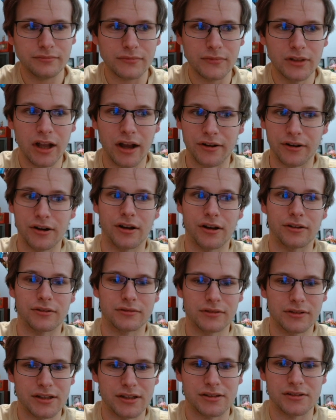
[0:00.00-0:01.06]
I don't know.
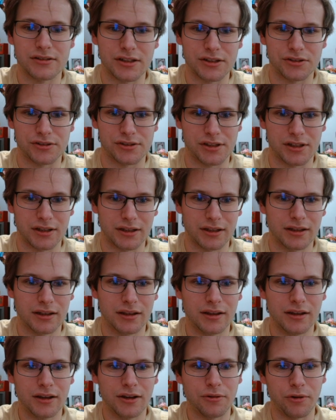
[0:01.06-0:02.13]
This is interesting.
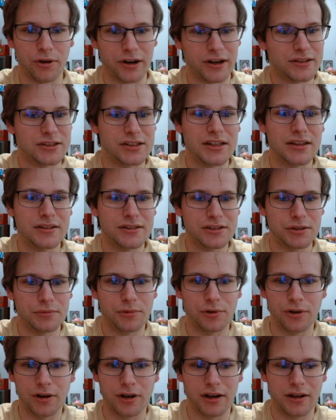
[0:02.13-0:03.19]
We're going to see this
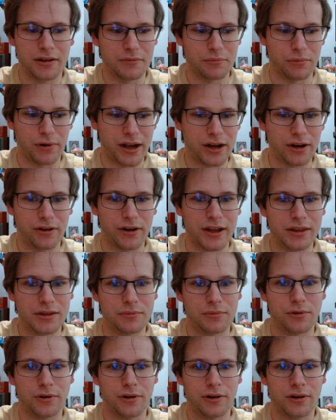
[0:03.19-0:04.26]
Zaborg Breaker hit the
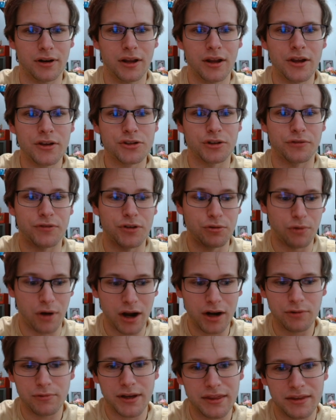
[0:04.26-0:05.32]
board. So if you want
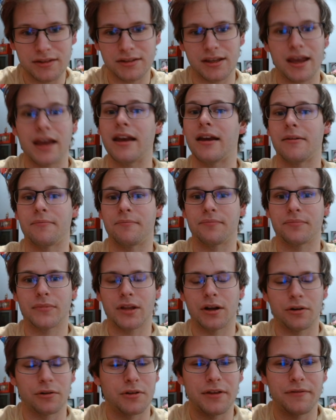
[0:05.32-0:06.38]
to win this game,
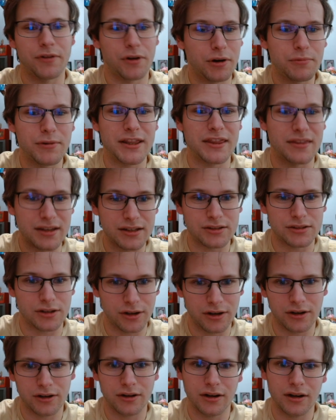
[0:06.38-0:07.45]
or if you want to win this
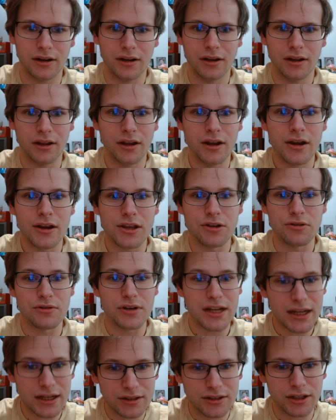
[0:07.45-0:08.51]
turn, you
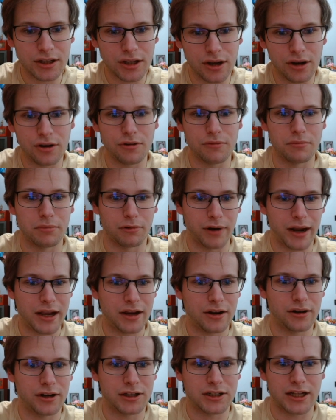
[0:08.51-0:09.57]
need to go
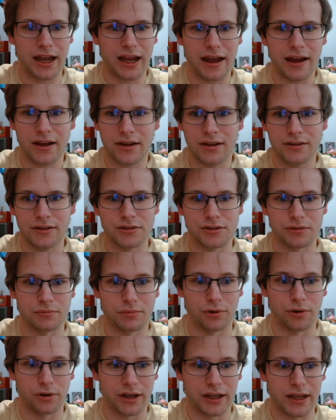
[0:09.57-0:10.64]
Breaker attack,
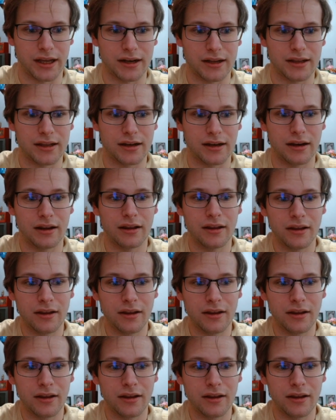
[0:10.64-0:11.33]
Zaborg get in.